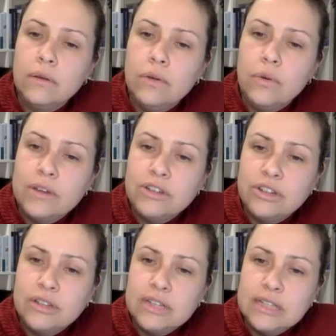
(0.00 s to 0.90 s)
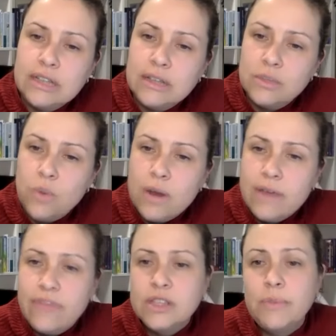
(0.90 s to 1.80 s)
Question says, what
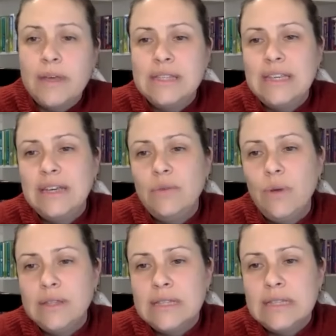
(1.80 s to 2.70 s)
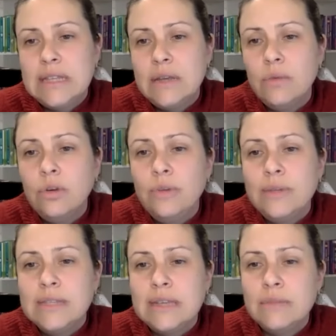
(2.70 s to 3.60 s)
if the spicy kid runs into their room
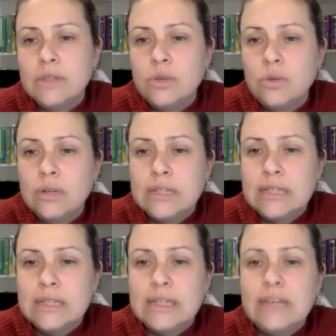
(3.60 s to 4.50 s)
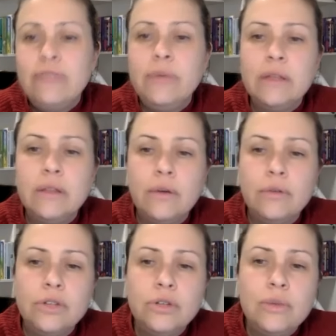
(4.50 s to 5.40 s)
and slams the door and says, leave me
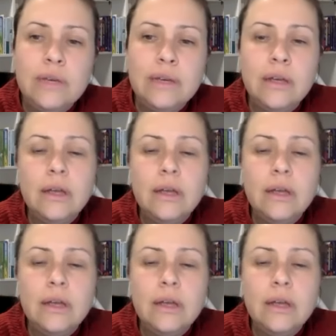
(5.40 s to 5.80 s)
alone? Do we?